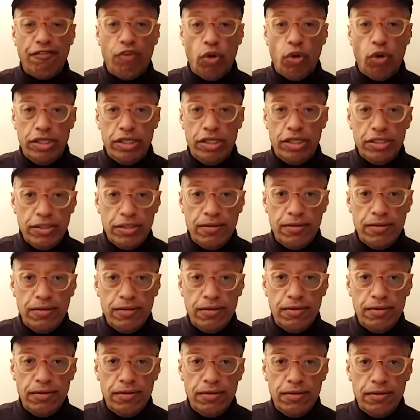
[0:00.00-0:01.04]
and trying to
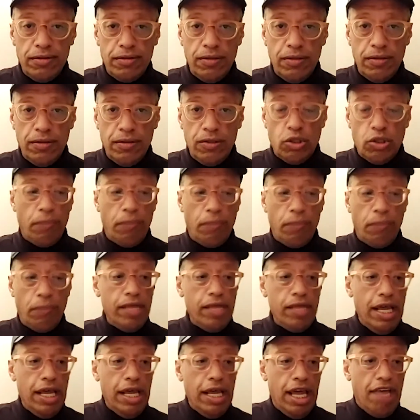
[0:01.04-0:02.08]
sell their services
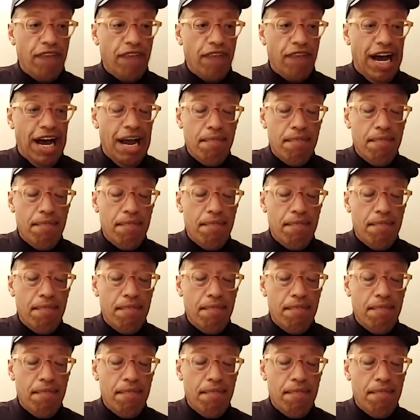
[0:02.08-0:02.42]
through something